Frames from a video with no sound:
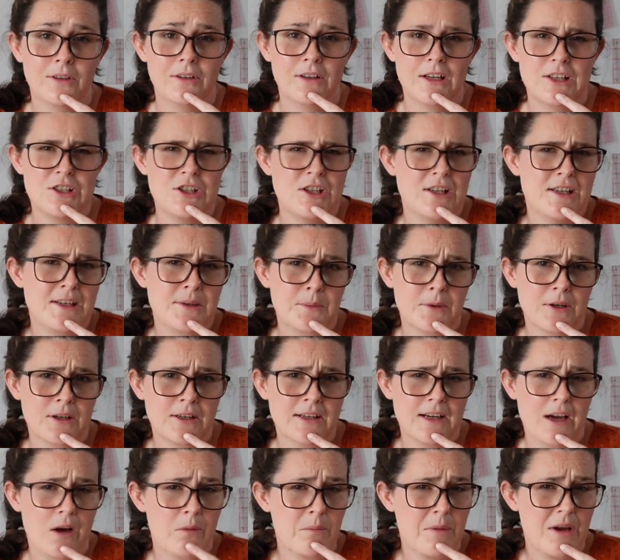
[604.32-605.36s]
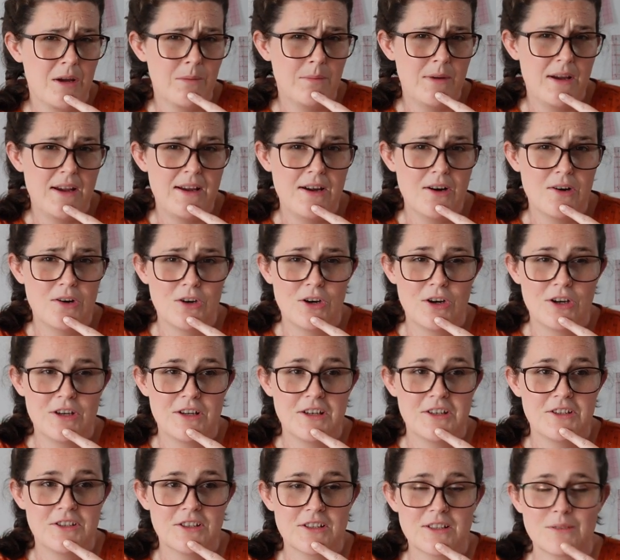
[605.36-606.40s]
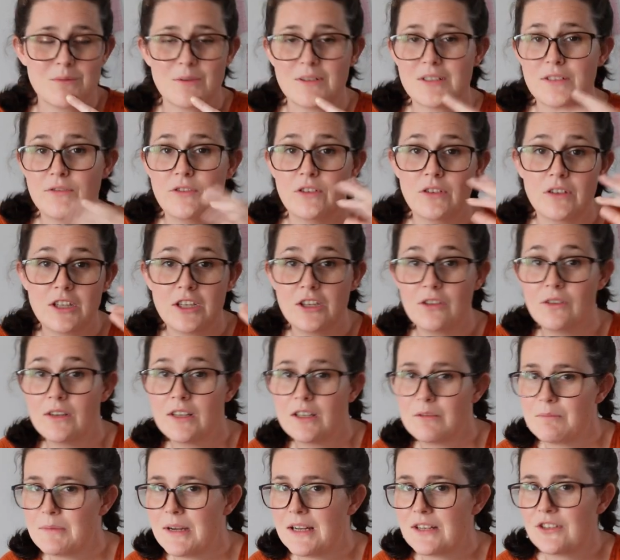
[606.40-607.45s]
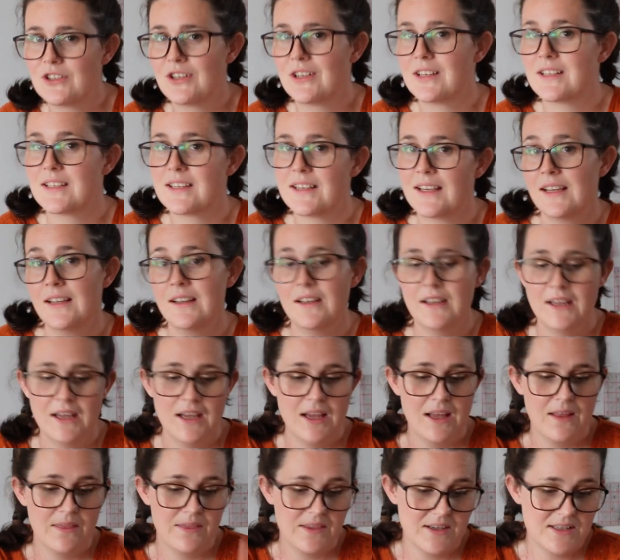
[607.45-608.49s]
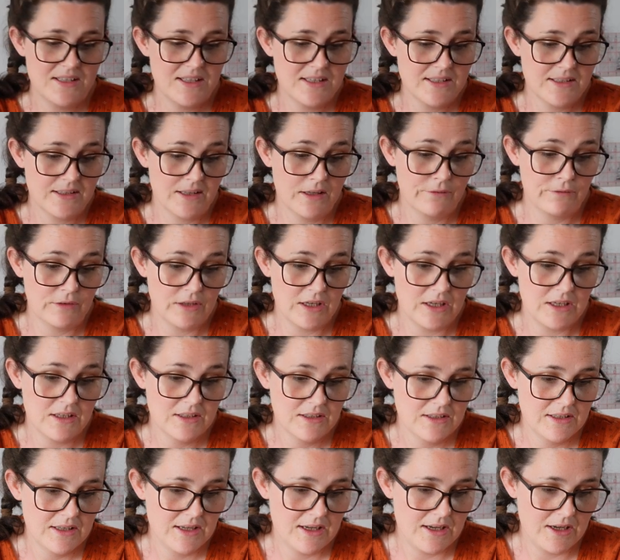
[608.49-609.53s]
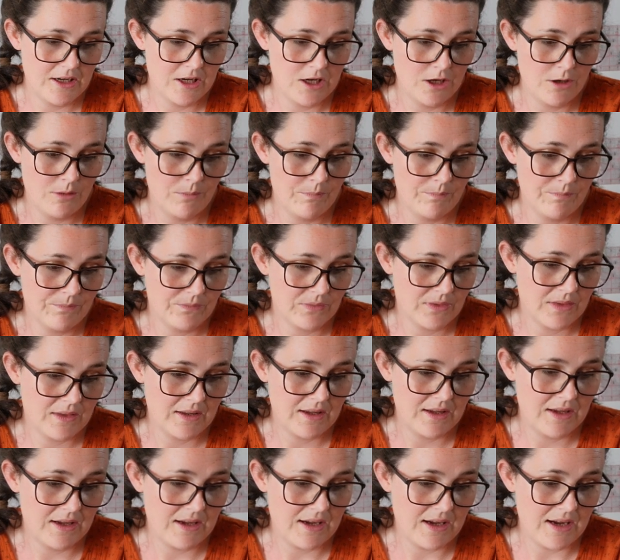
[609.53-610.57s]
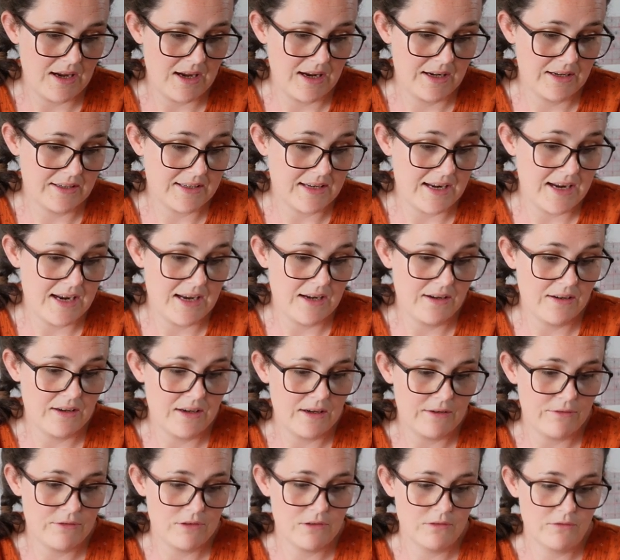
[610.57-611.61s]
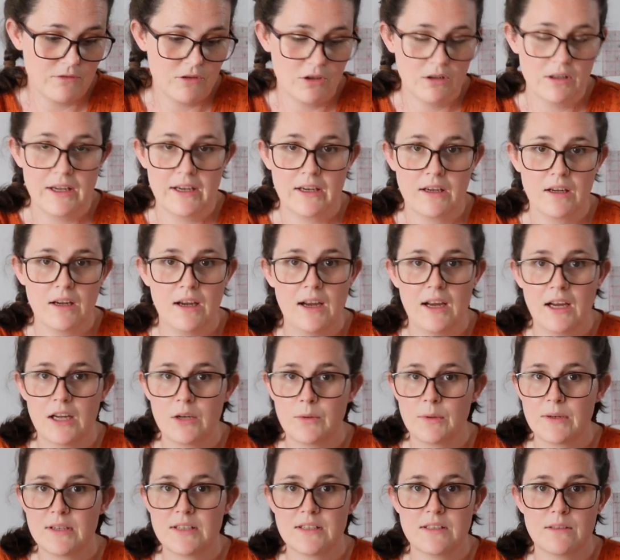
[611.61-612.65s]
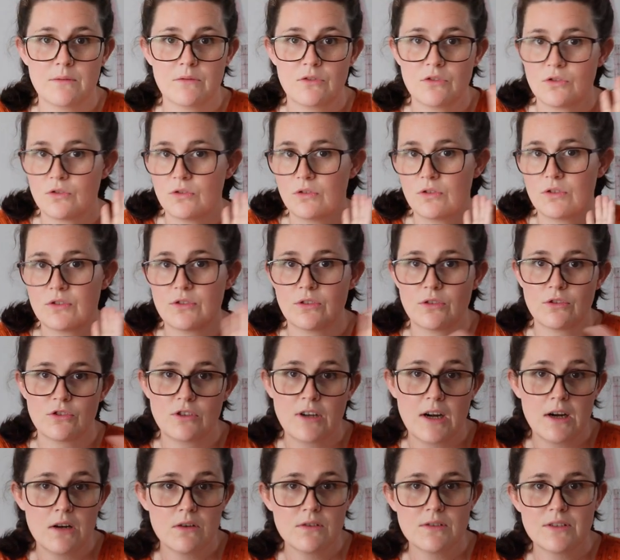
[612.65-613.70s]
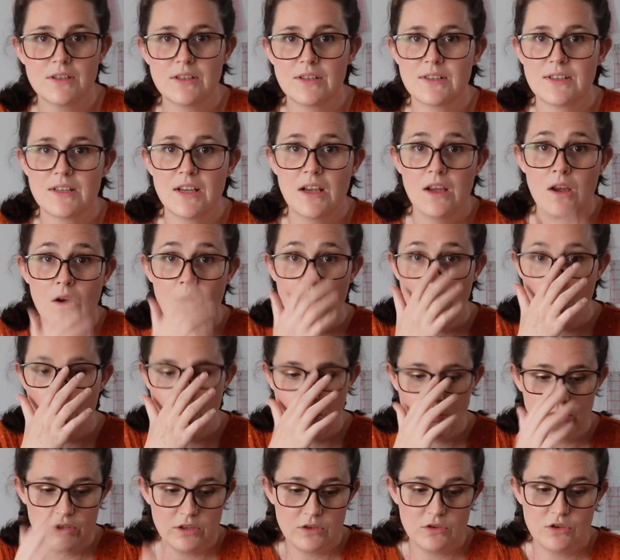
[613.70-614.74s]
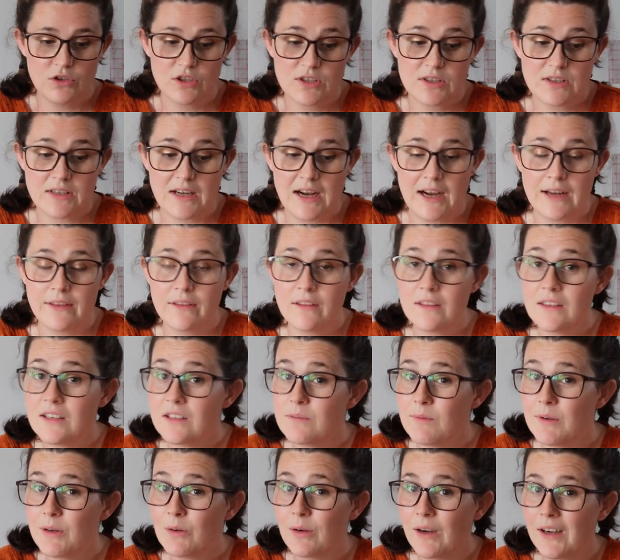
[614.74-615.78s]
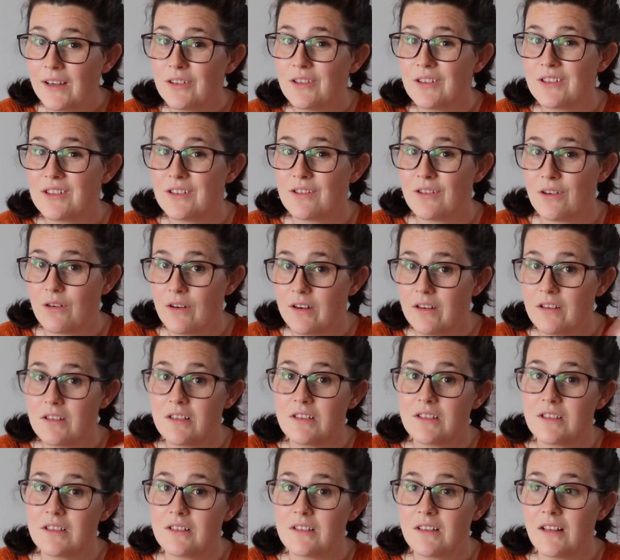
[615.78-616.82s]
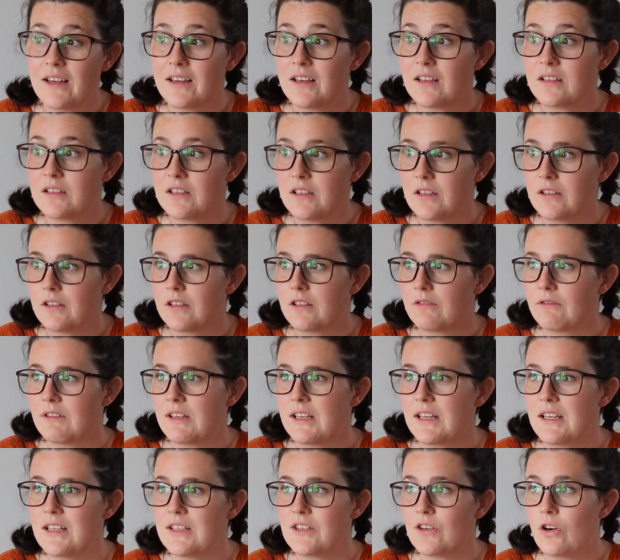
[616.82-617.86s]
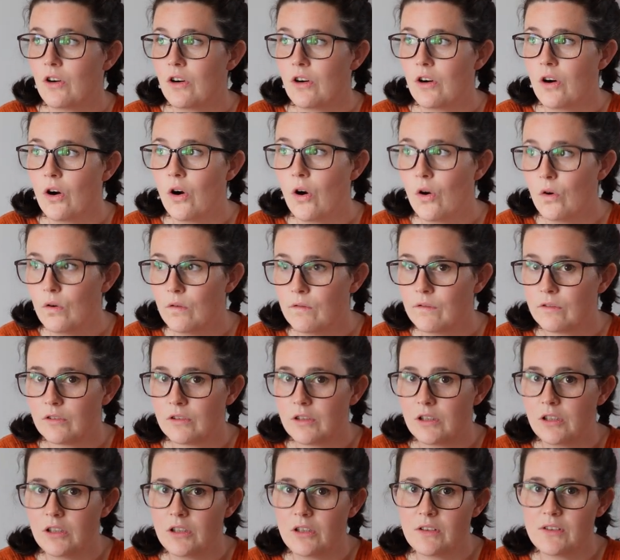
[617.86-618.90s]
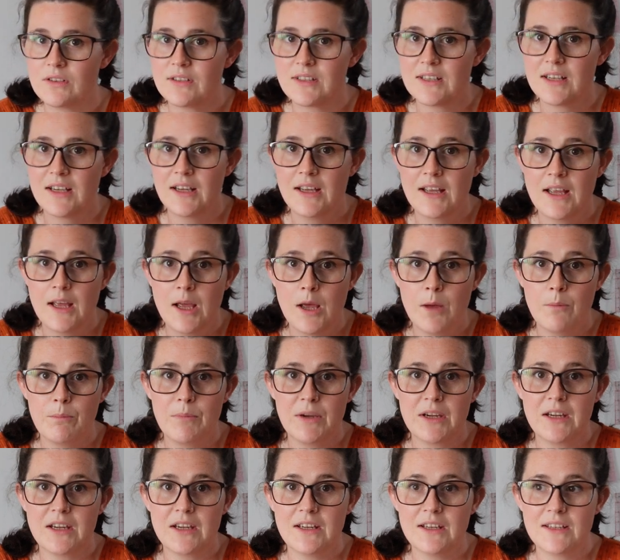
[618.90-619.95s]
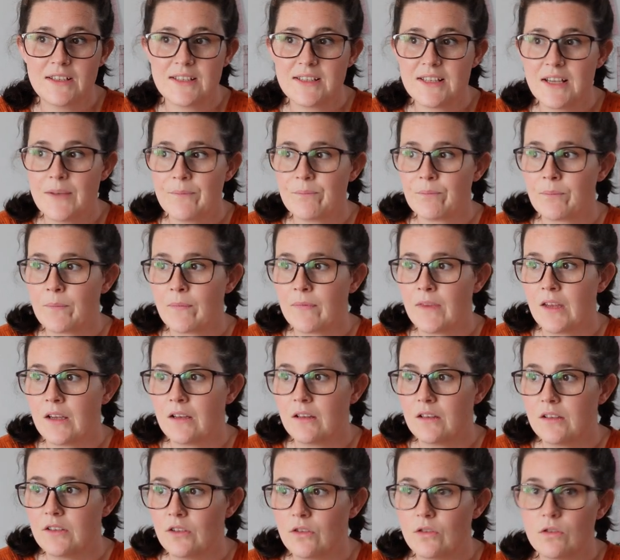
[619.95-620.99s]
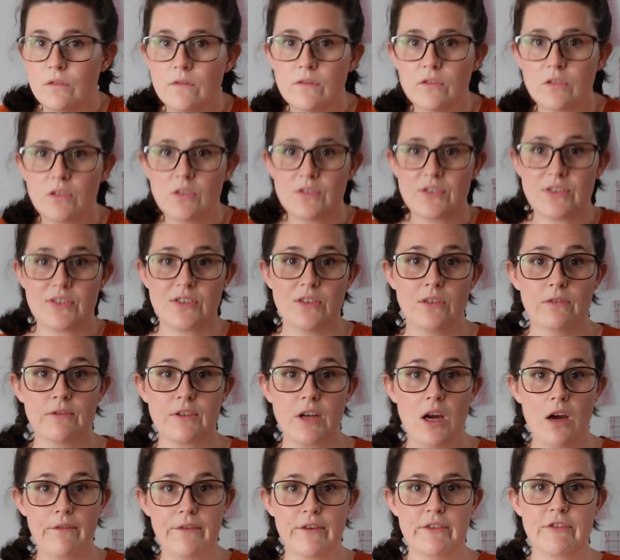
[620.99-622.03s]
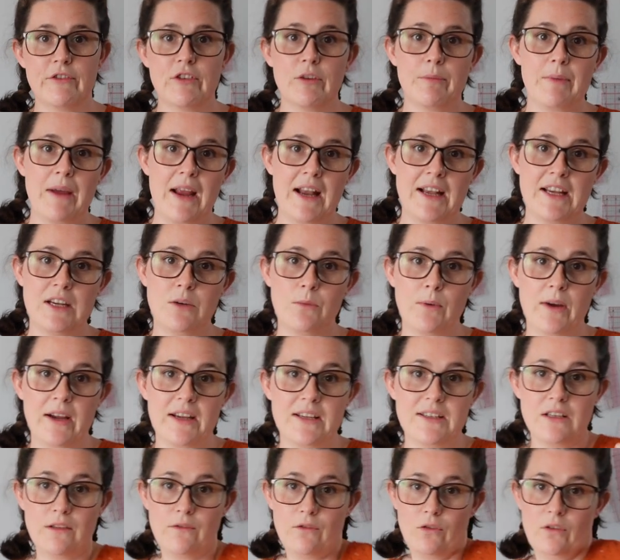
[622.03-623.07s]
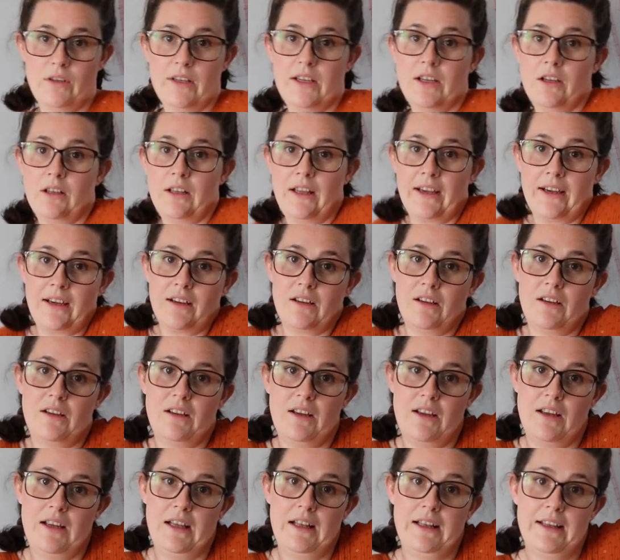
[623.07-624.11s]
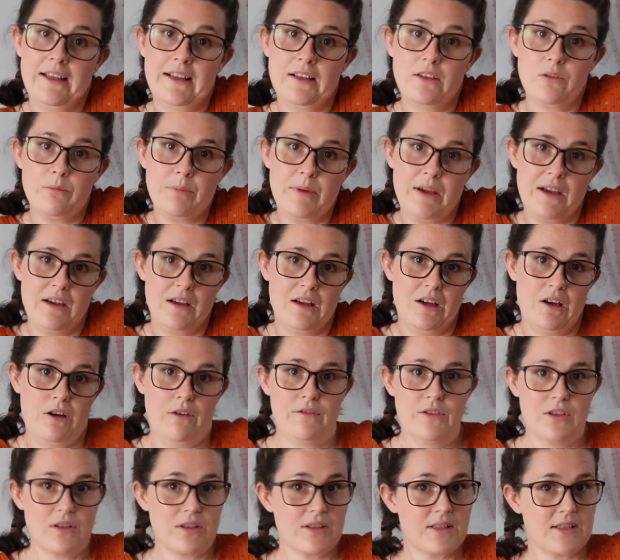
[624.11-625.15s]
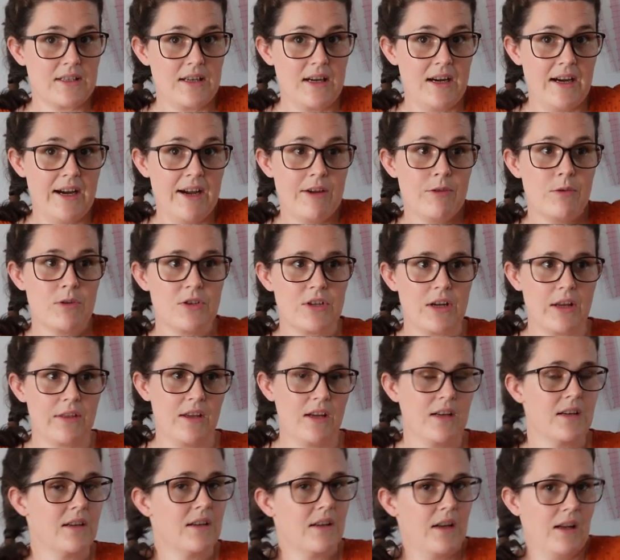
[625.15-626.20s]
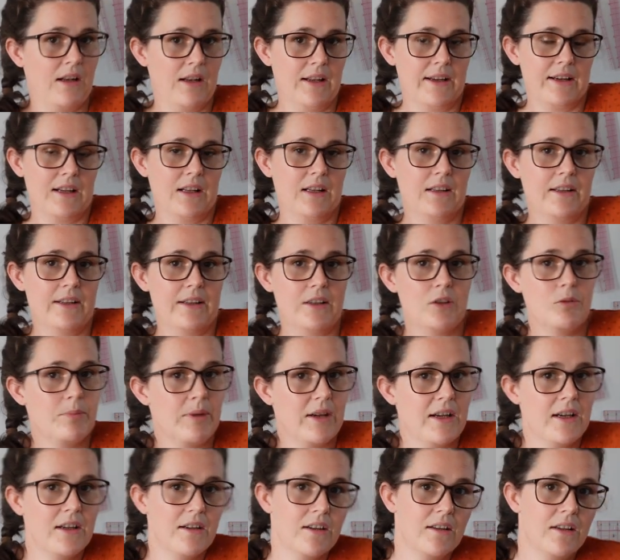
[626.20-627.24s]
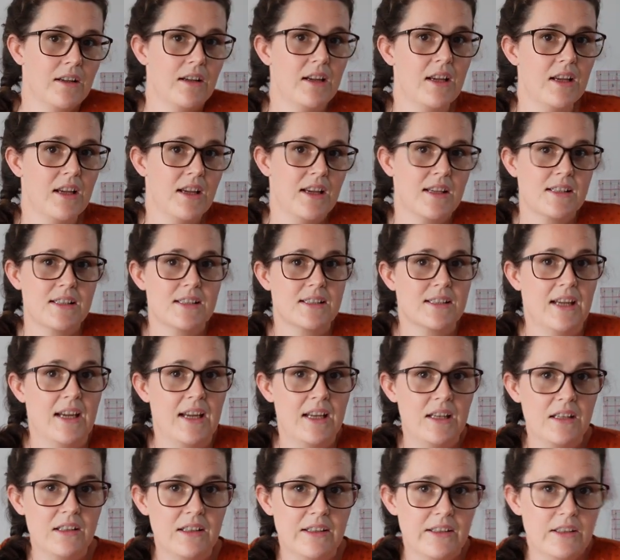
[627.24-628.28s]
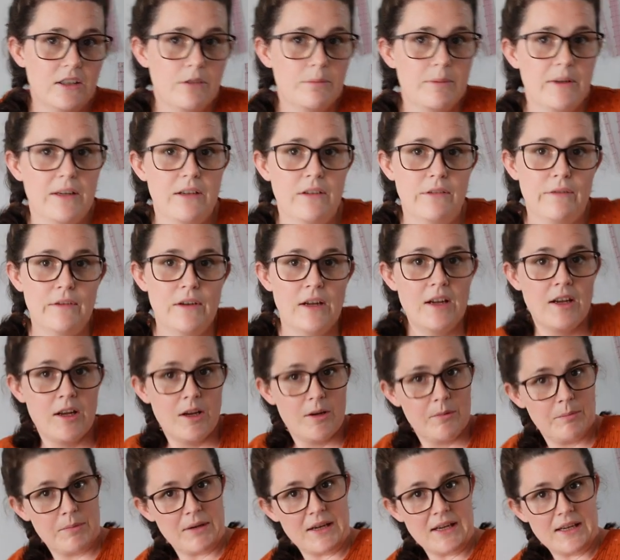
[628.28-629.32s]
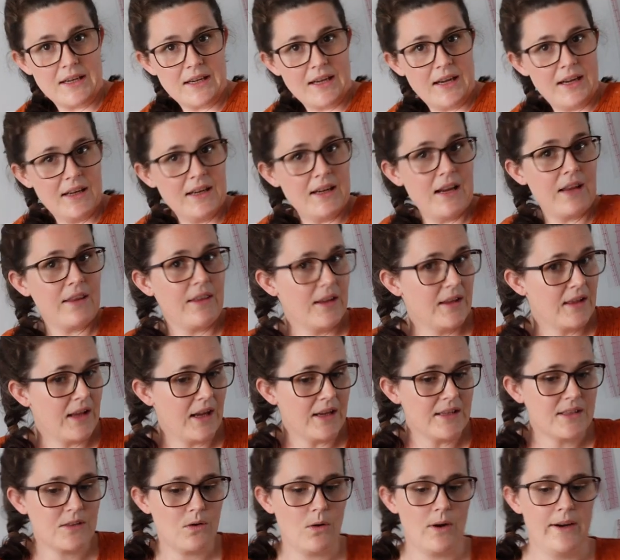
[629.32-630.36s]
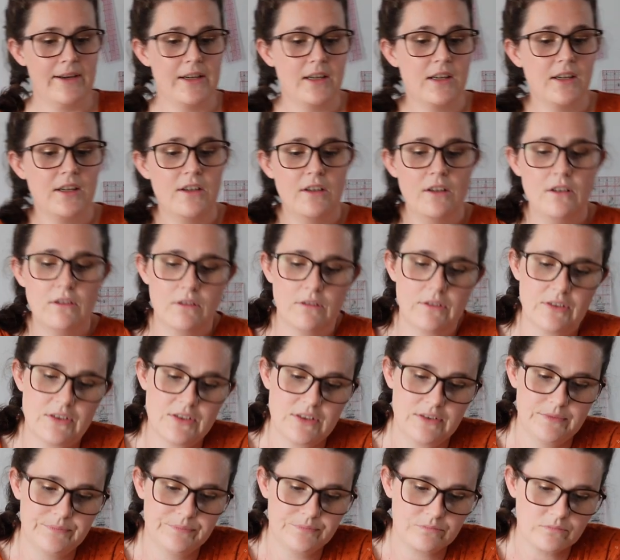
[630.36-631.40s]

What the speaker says: do a cheeky workout maybe, or you just want to feel cute in a matching set, this is lovely. And again, if you've got like high-waisted shorts or trousers, or you just, I think this would be quite good throwing under like dungarees or overalls, because your overalls are sort of covering up anyway, so you've only got like a little bit of your side, which I think like a little bit skin, a little bit of peeking, I think that's quite cute.